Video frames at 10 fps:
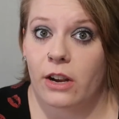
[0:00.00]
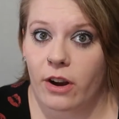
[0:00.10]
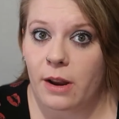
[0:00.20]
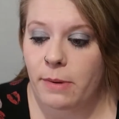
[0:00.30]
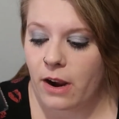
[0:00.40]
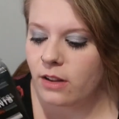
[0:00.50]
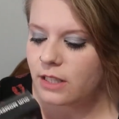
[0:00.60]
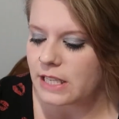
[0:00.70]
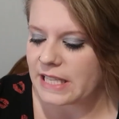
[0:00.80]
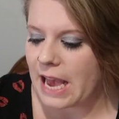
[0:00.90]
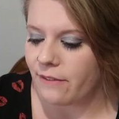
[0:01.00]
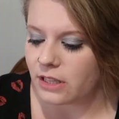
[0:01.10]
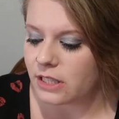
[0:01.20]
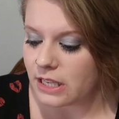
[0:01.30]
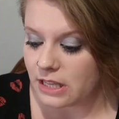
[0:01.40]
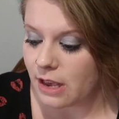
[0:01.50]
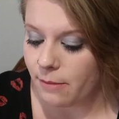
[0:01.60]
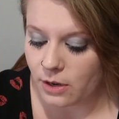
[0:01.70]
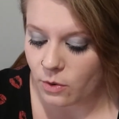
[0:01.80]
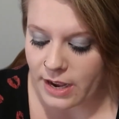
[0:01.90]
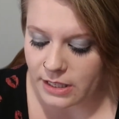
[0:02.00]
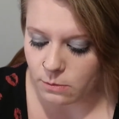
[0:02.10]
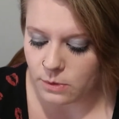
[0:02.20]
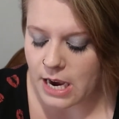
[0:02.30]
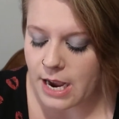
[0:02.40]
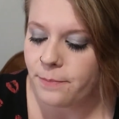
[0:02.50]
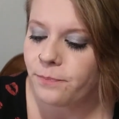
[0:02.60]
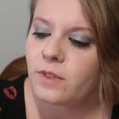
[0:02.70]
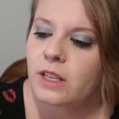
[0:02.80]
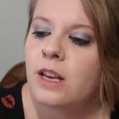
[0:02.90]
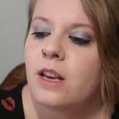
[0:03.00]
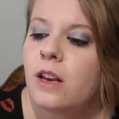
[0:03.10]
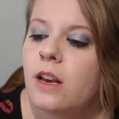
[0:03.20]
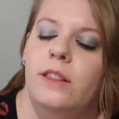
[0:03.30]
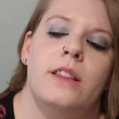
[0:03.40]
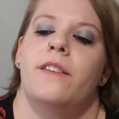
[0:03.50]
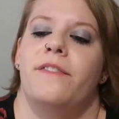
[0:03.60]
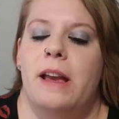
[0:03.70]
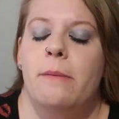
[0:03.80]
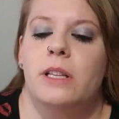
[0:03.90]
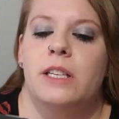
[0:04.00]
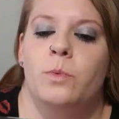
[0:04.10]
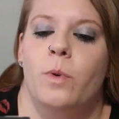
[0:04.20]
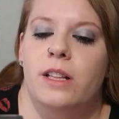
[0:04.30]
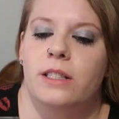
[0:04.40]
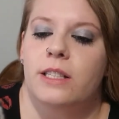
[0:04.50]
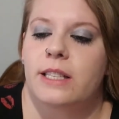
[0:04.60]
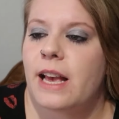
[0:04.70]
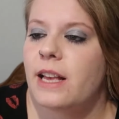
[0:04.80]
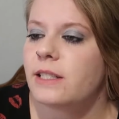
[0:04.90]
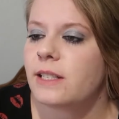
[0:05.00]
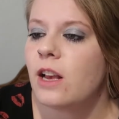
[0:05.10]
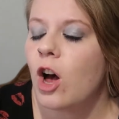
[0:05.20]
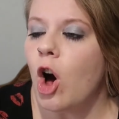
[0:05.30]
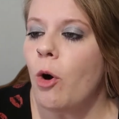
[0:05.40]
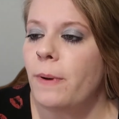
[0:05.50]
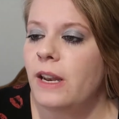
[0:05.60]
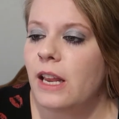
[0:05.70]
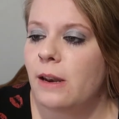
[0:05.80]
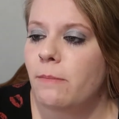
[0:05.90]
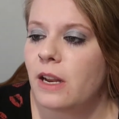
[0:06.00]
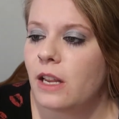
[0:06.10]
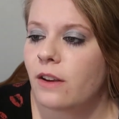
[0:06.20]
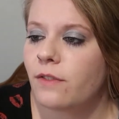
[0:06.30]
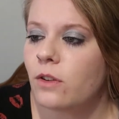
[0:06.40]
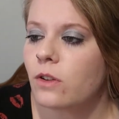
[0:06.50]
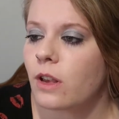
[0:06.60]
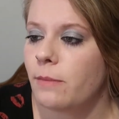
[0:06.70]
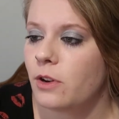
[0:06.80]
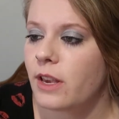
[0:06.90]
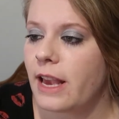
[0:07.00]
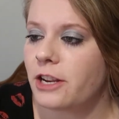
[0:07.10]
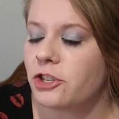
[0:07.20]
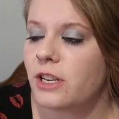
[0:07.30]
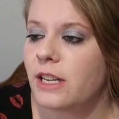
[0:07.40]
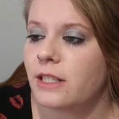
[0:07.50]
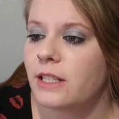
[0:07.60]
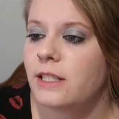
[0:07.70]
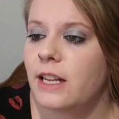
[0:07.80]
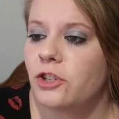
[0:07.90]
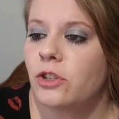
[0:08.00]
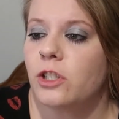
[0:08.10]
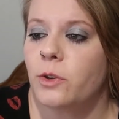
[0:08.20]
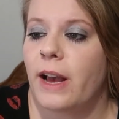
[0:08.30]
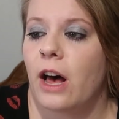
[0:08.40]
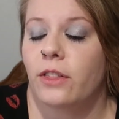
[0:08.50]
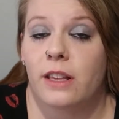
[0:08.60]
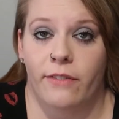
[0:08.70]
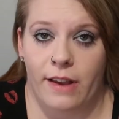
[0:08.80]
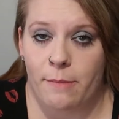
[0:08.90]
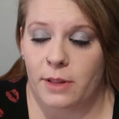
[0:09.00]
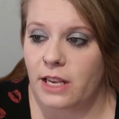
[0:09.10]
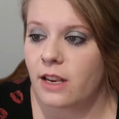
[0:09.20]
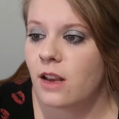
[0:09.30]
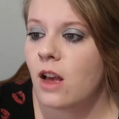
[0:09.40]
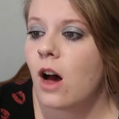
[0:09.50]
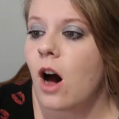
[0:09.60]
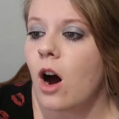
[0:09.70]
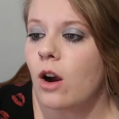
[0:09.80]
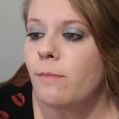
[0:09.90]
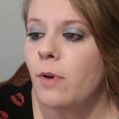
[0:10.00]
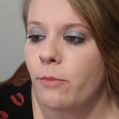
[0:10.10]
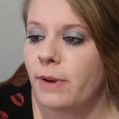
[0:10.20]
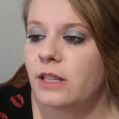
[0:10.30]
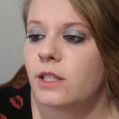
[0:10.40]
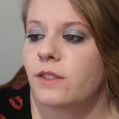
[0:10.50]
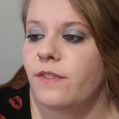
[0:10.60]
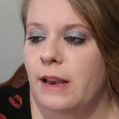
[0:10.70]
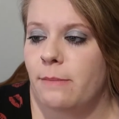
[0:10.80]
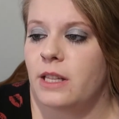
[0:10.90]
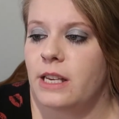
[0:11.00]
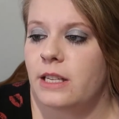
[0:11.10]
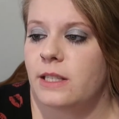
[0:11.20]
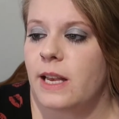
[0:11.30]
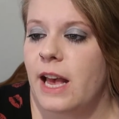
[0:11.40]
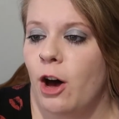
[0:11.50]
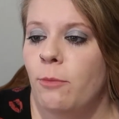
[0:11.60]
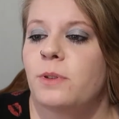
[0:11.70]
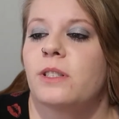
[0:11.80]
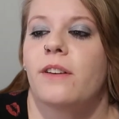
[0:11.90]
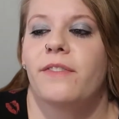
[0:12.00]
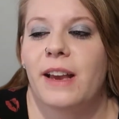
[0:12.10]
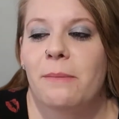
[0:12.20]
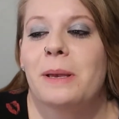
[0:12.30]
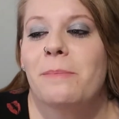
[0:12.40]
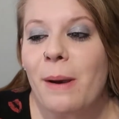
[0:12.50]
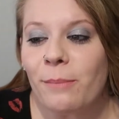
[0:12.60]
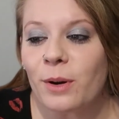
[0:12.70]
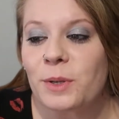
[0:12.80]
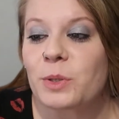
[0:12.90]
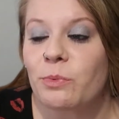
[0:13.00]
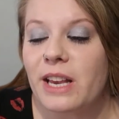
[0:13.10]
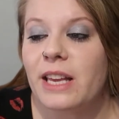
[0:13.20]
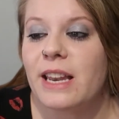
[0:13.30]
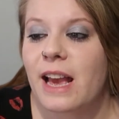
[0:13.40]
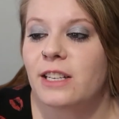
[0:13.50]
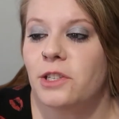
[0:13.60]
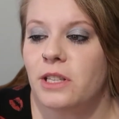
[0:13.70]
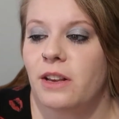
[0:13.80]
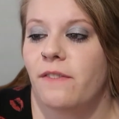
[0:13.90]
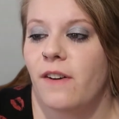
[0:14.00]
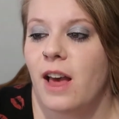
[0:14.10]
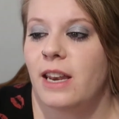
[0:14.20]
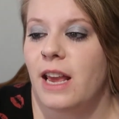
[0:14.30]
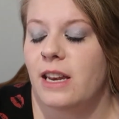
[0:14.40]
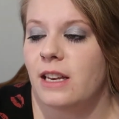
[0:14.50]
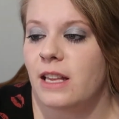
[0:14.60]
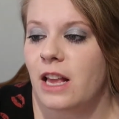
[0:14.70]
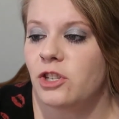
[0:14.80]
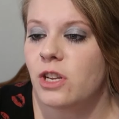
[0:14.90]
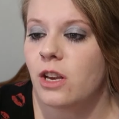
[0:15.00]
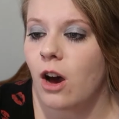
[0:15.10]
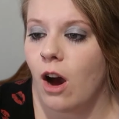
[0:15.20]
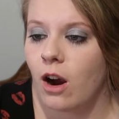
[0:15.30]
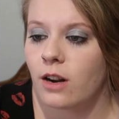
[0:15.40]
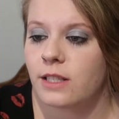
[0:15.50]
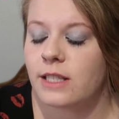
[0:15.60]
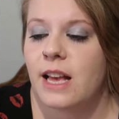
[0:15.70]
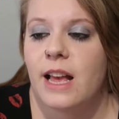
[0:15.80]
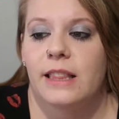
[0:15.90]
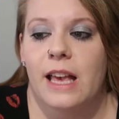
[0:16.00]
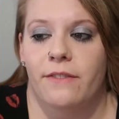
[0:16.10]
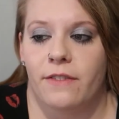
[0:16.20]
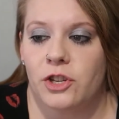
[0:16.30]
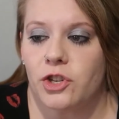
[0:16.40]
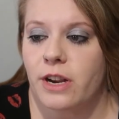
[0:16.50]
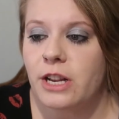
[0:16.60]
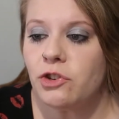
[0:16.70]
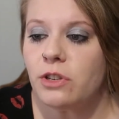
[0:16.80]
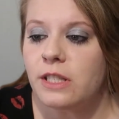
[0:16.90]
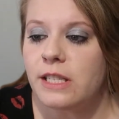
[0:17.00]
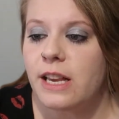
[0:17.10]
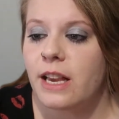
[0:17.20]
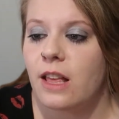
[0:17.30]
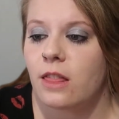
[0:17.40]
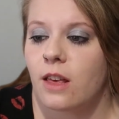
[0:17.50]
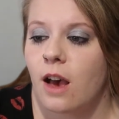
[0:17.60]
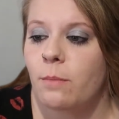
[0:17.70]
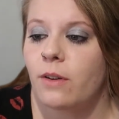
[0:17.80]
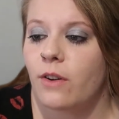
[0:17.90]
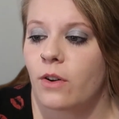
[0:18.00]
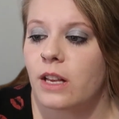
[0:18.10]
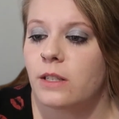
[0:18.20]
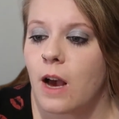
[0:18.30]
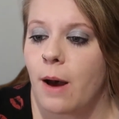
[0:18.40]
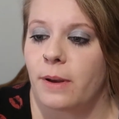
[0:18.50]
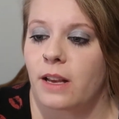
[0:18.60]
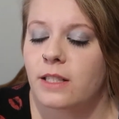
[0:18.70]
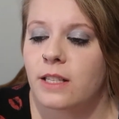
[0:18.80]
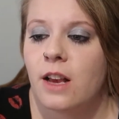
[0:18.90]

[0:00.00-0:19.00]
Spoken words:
their grandparents because they haven't seen them in quite some time. The families one says, open and meaningful communication is essential to a healthy family. Our Moments Families helps family members reconnect using fun and engaging cards that feature interesting and thought-provoking topics.